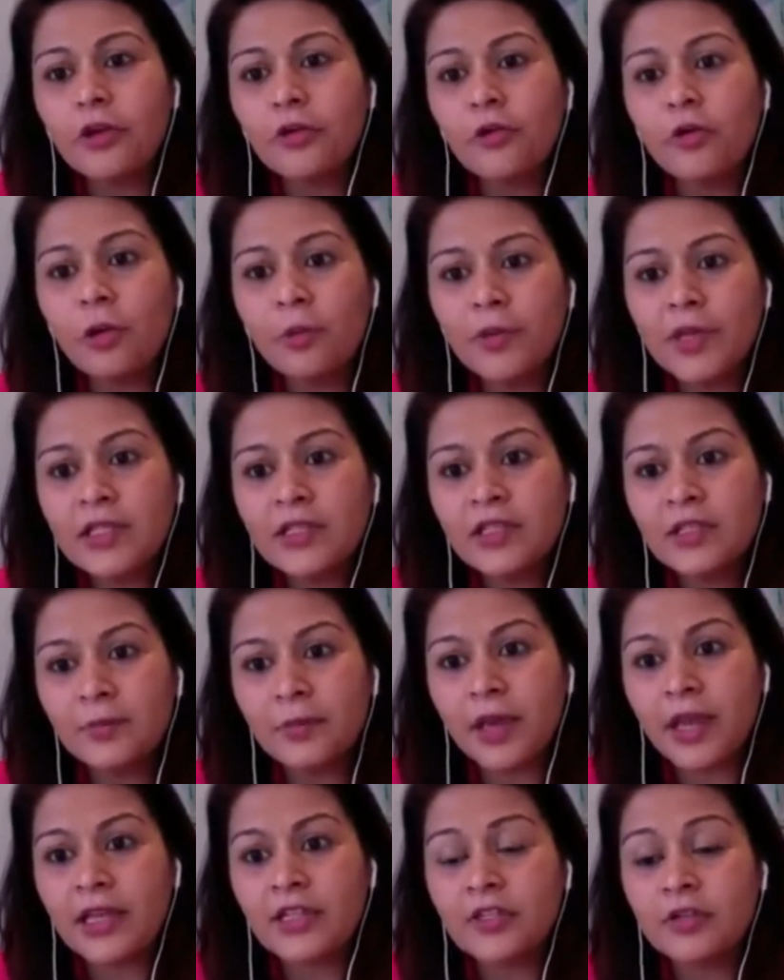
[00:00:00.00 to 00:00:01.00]
Google business
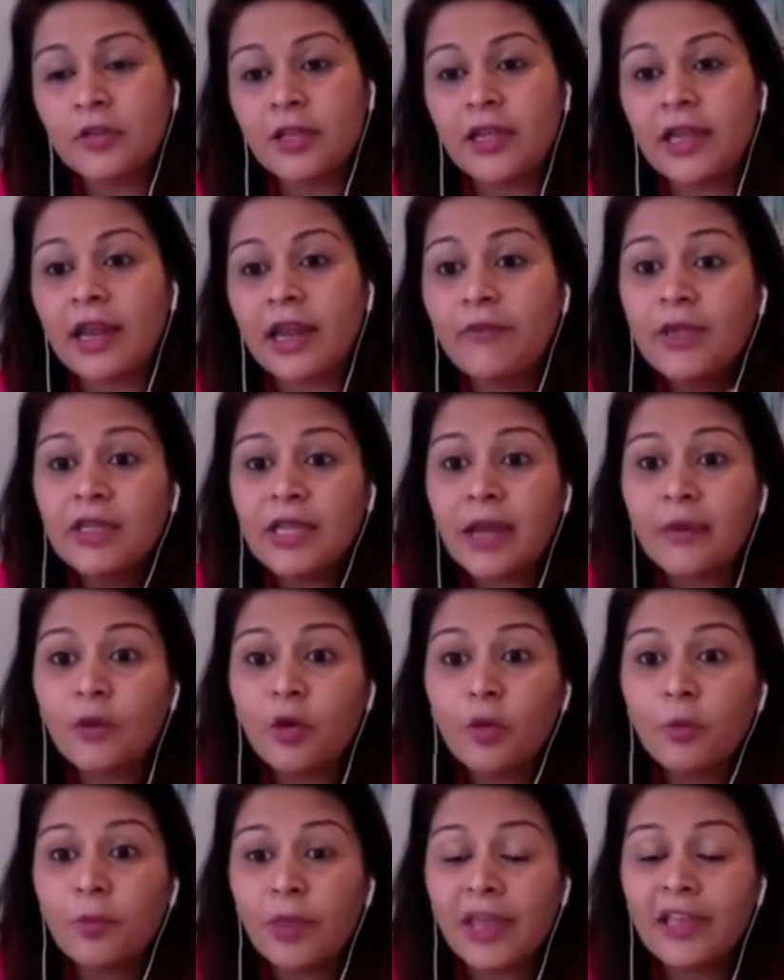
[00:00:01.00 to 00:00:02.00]
page so that every time
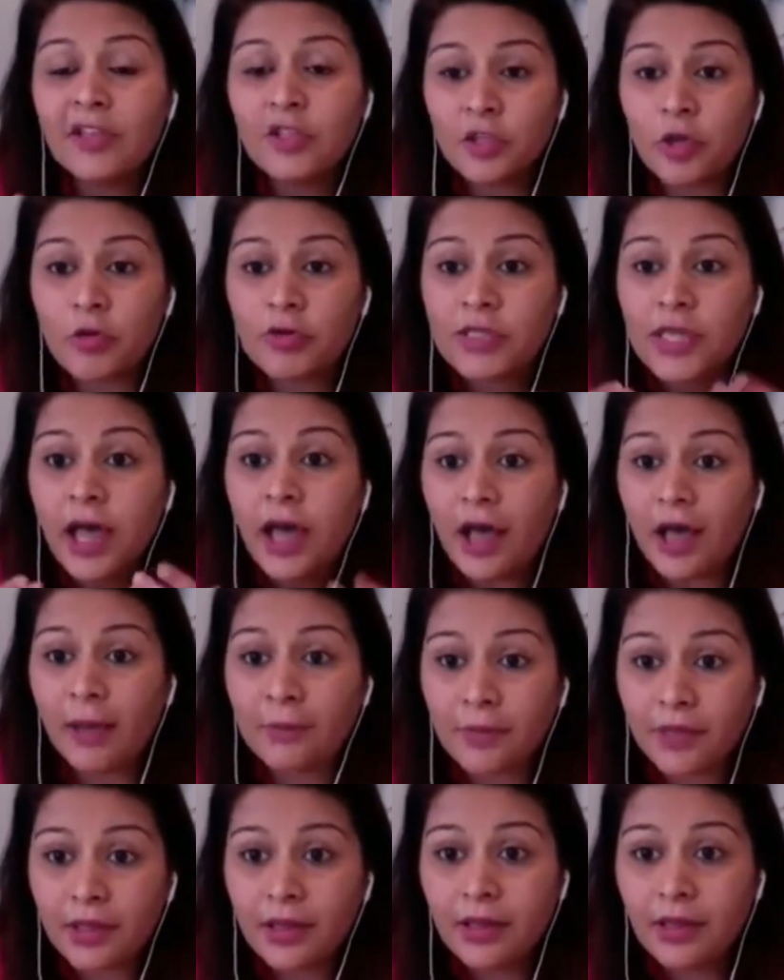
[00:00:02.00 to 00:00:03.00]
your page shows up,